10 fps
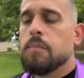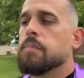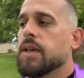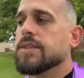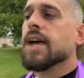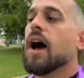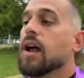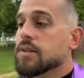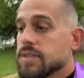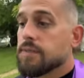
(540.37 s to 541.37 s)
because I
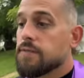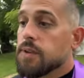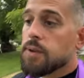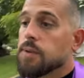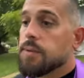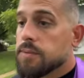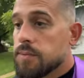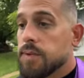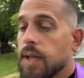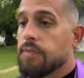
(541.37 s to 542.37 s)
honestly feel
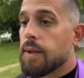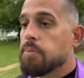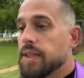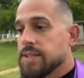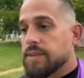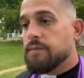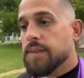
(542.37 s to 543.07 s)
if I placed in